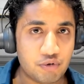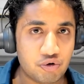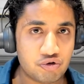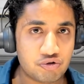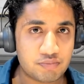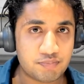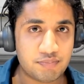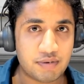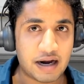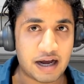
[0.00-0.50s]

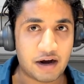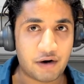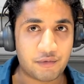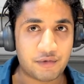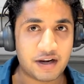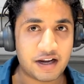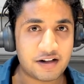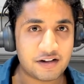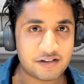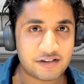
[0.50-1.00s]
Bruce
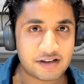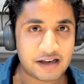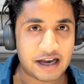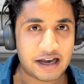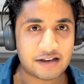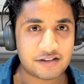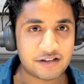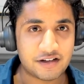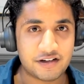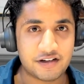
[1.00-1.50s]
Brown, Nicholas
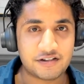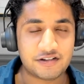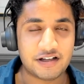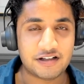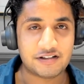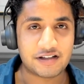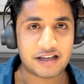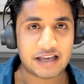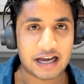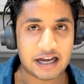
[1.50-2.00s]
Claxton just
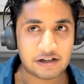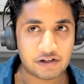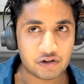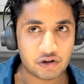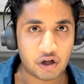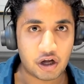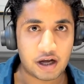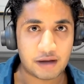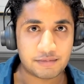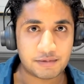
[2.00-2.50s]
needs to catch
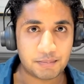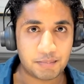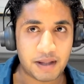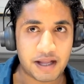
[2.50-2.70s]
lobs.